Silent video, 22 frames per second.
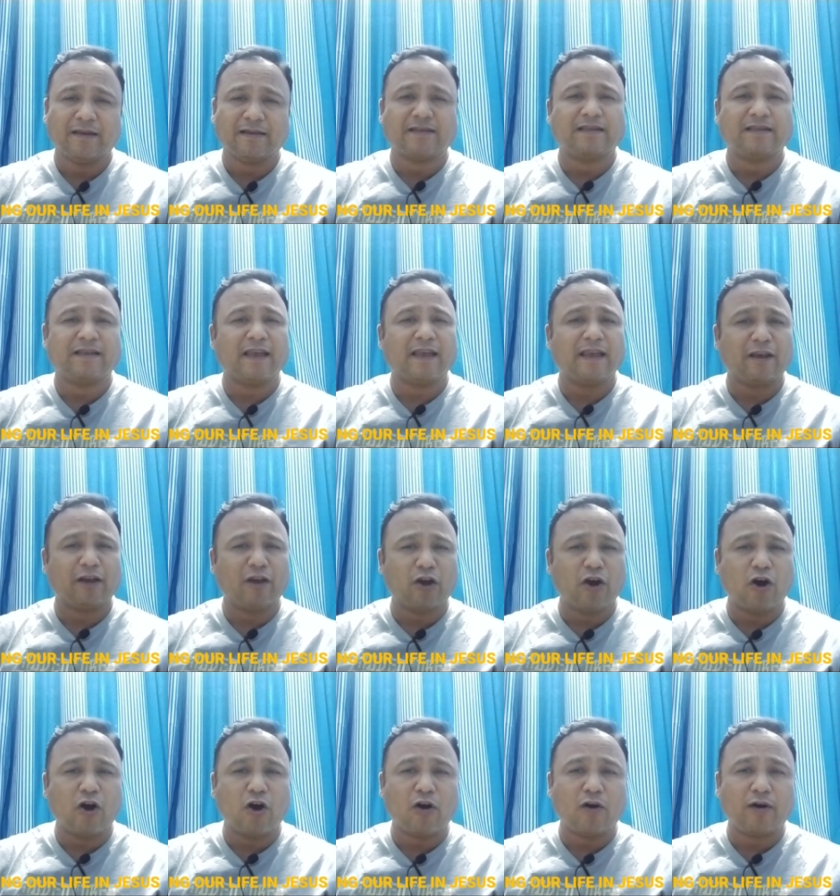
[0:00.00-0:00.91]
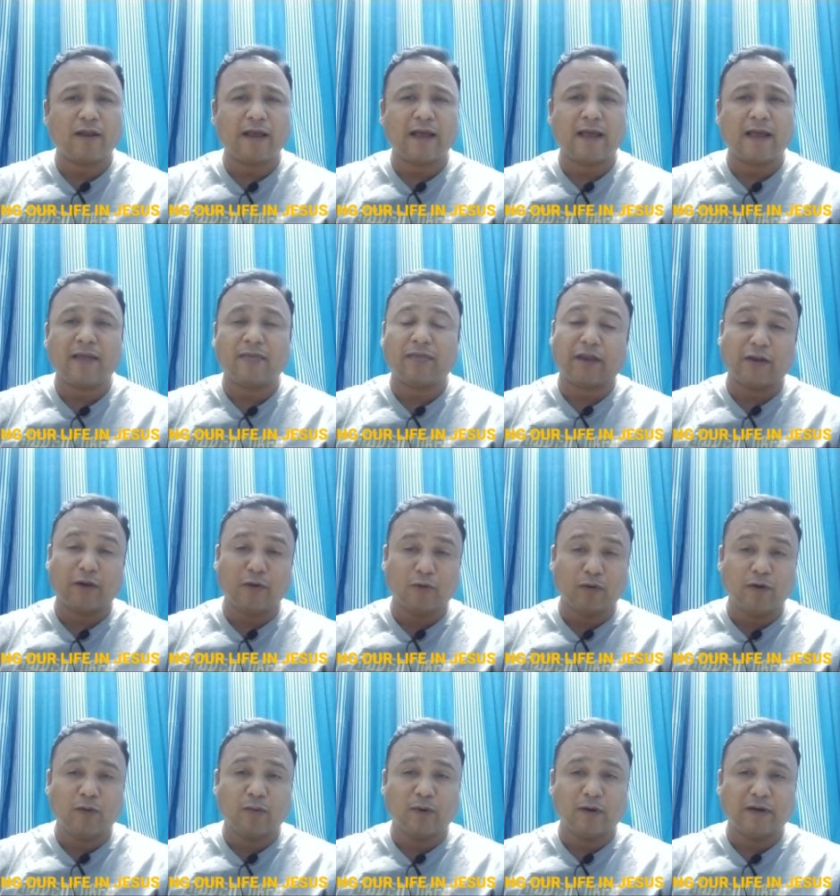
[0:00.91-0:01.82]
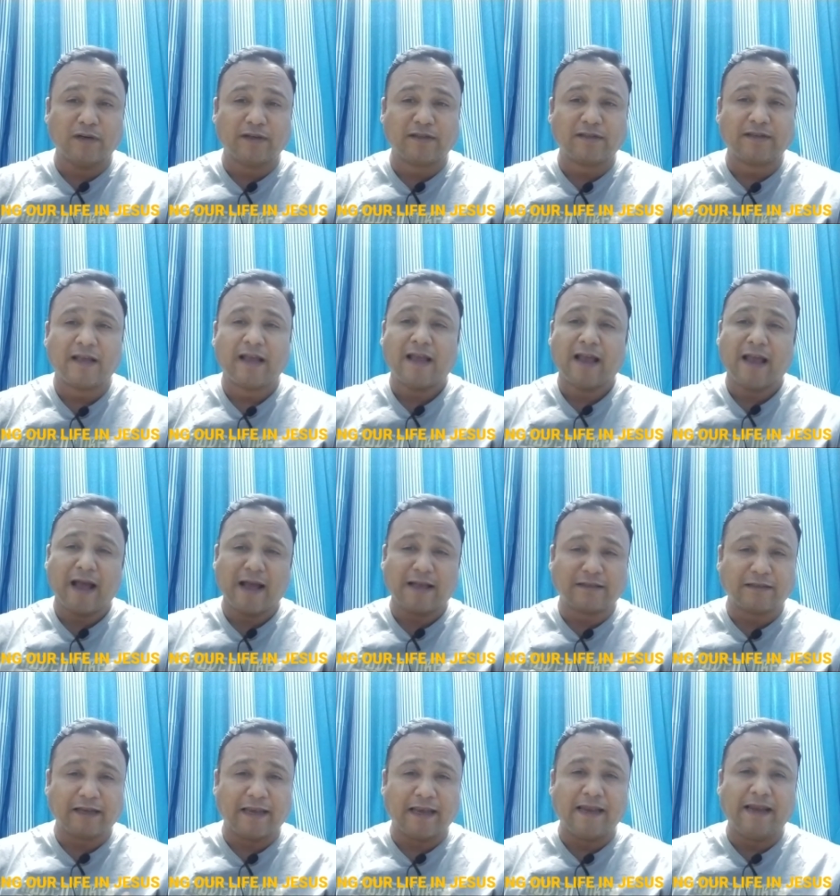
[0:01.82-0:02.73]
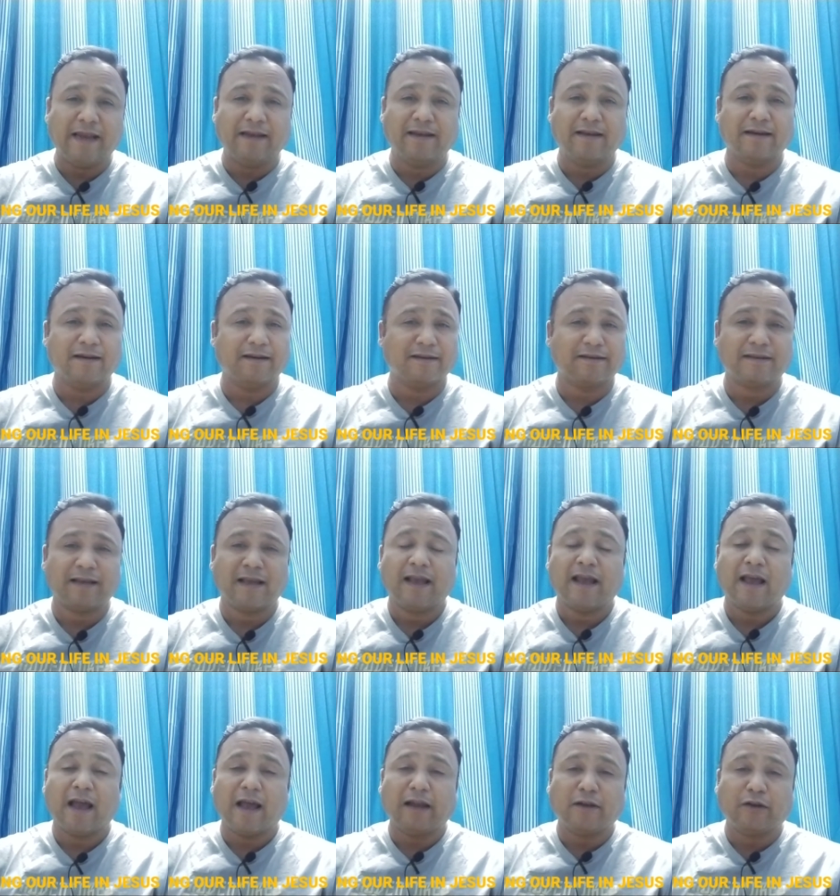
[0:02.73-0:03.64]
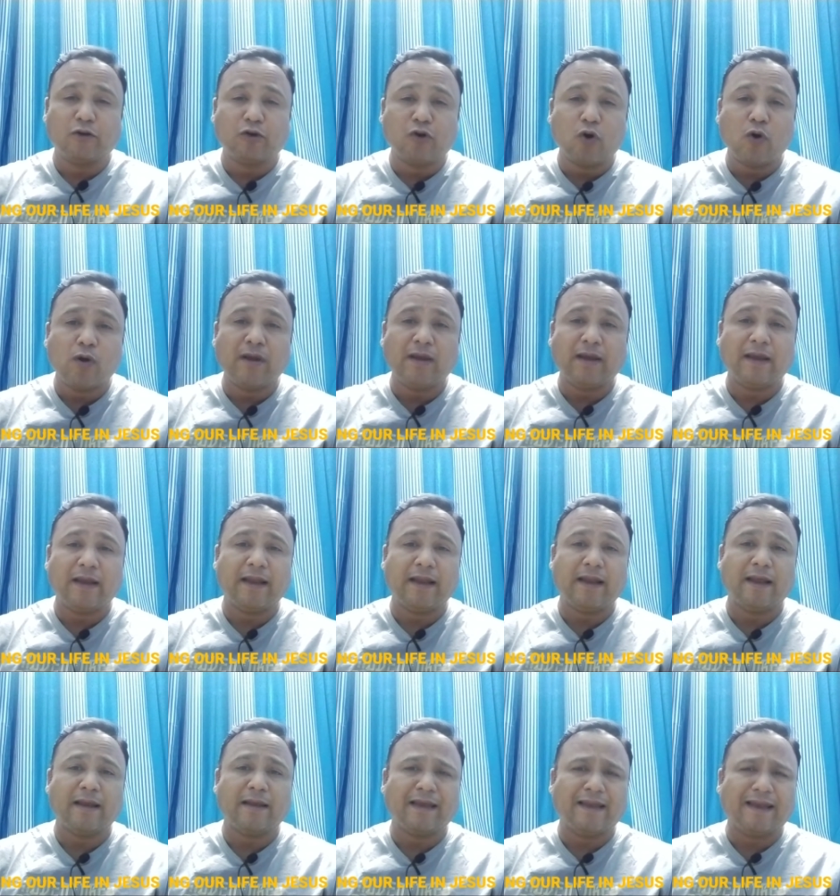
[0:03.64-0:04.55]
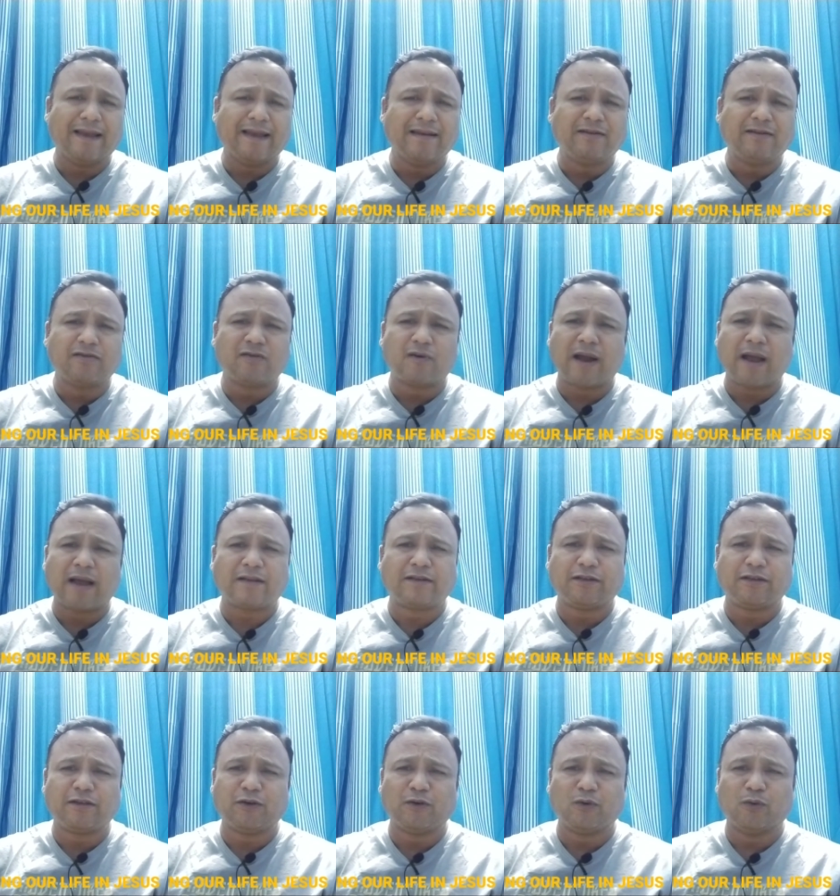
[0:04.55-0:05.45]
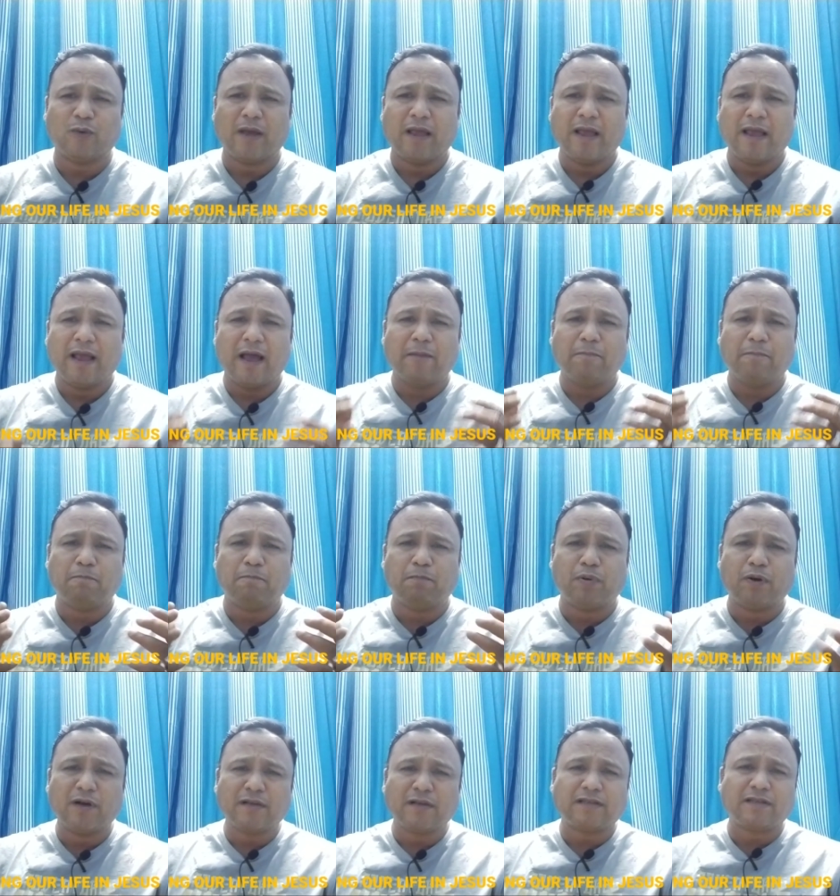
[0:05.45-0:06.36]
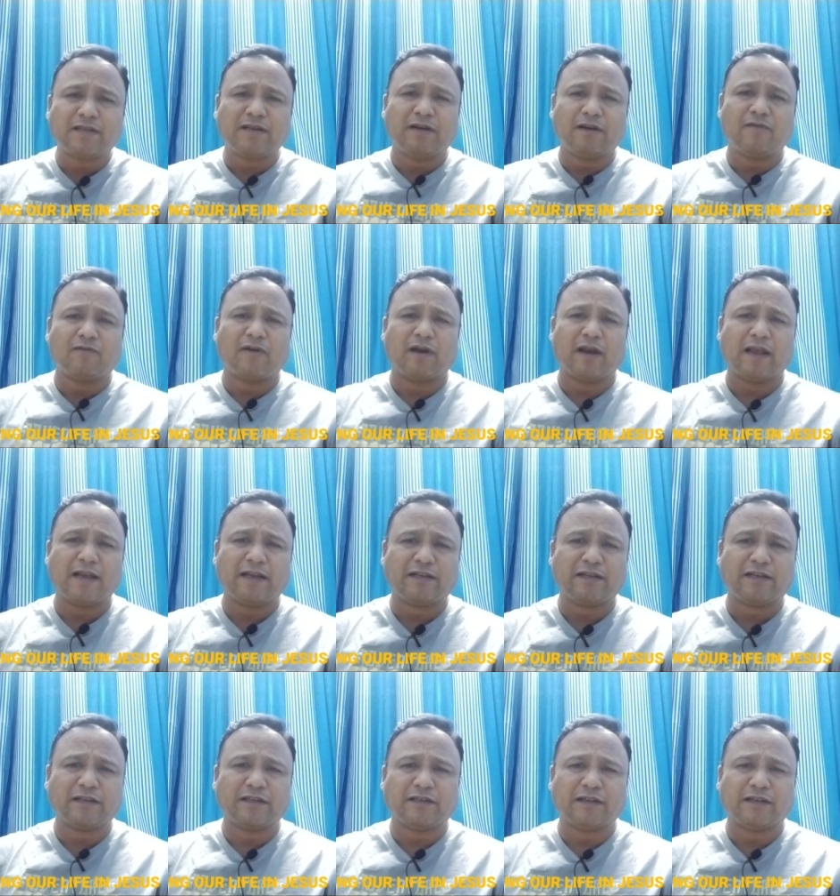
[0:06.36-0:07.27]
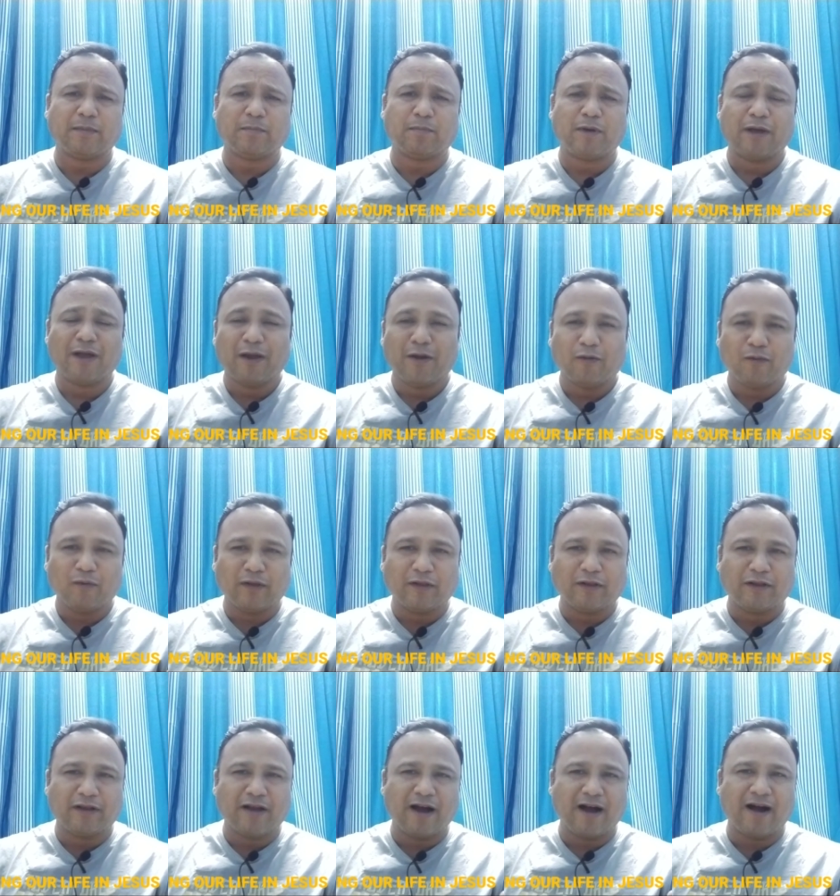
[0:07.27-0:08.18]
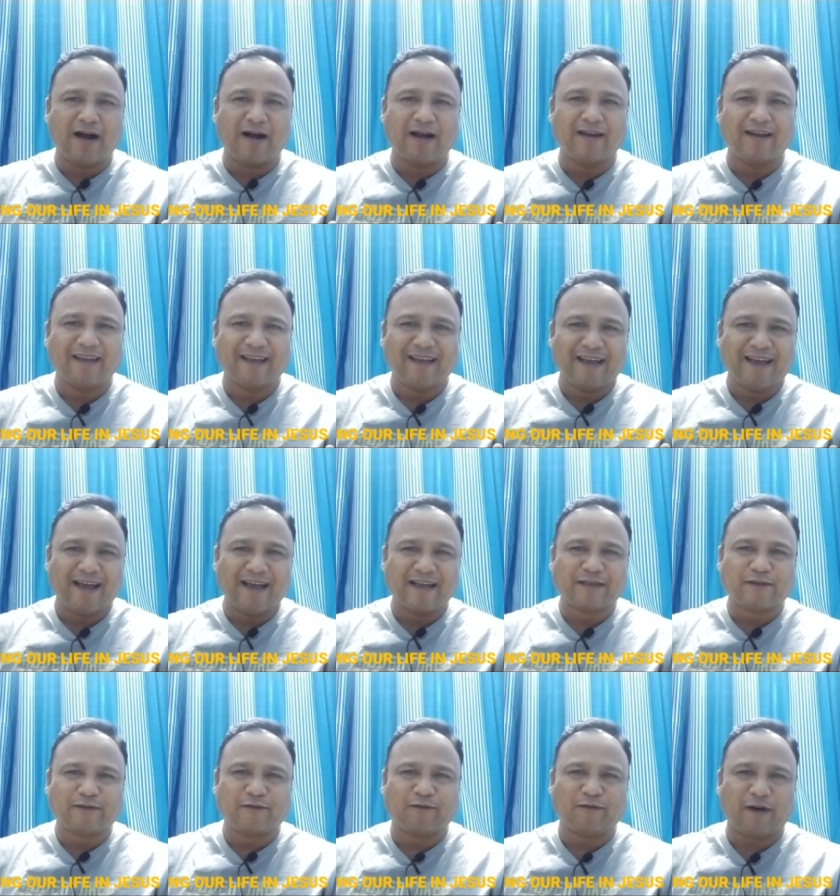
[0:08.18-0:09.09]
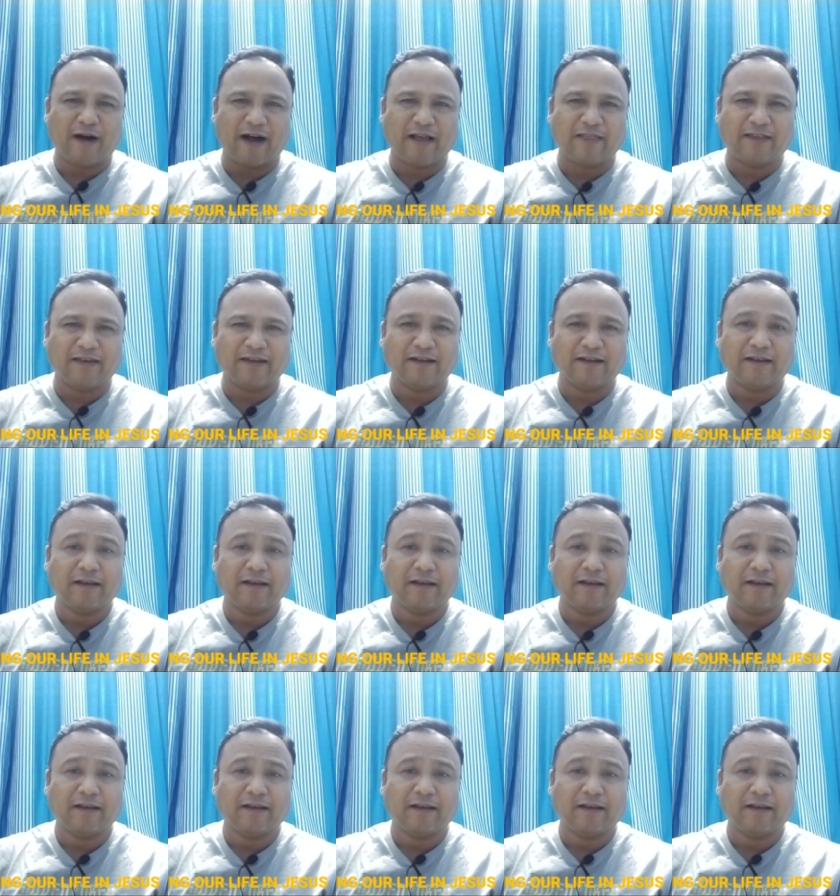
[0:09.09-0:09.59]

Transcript: seeing God and the universe as He does, and growing in an interactive and personal relationship with God as Father